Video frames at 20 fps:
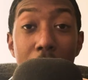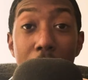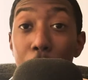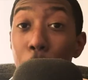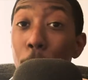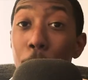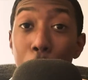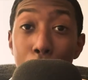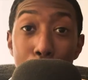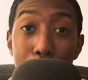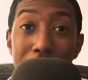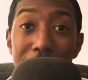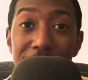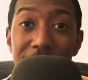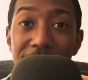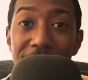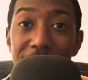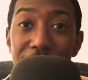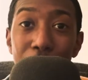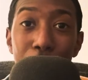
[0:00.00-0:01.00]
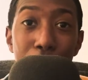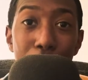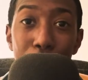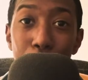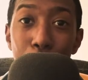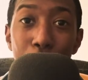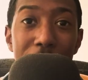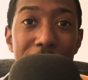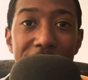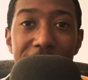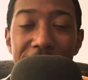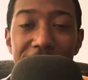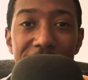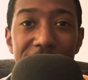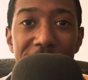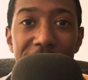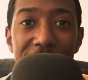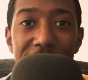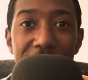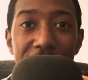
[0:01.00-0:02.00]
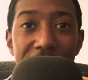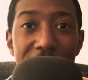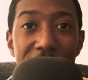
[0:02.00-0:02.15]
I gotta admit that this song is really catchy,